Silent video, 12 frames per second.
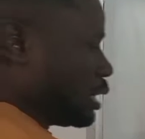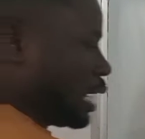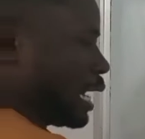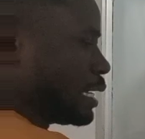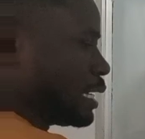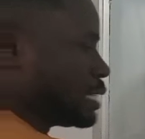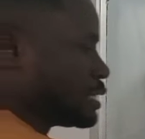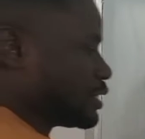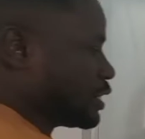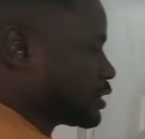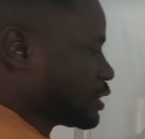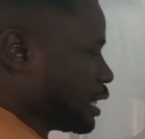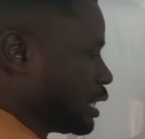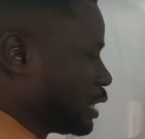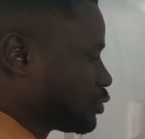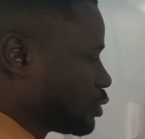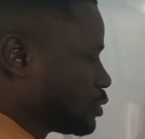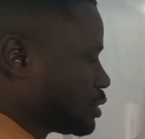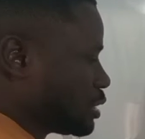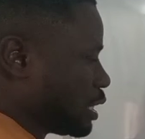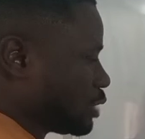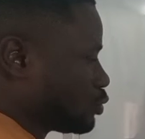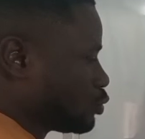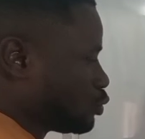and then 6 electrons
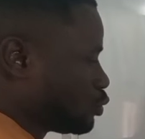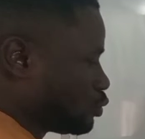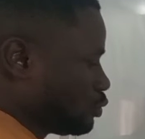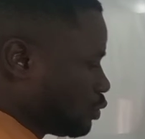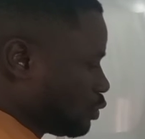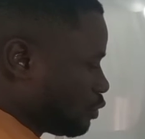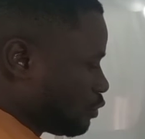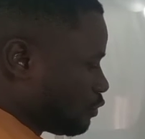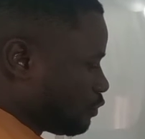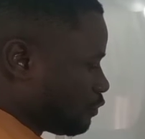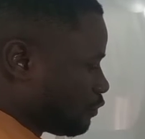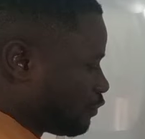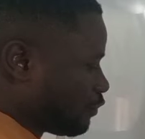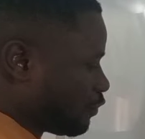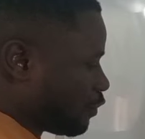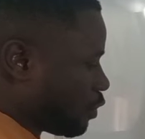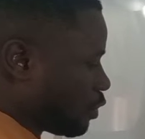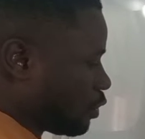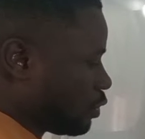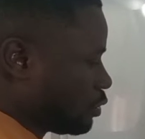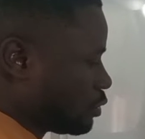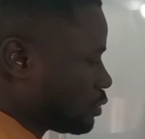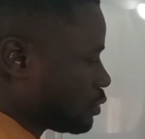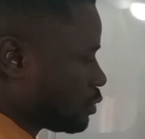here, 2,
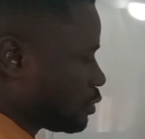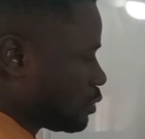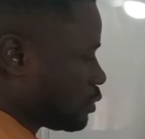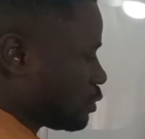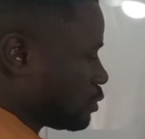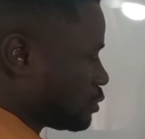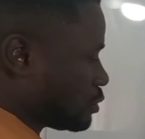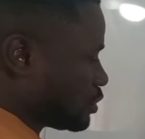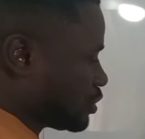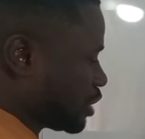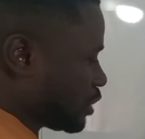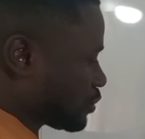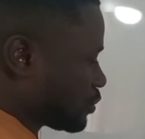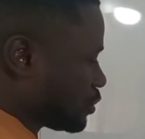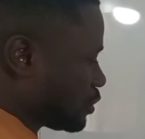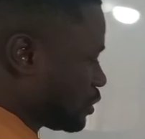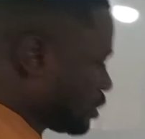4, 6.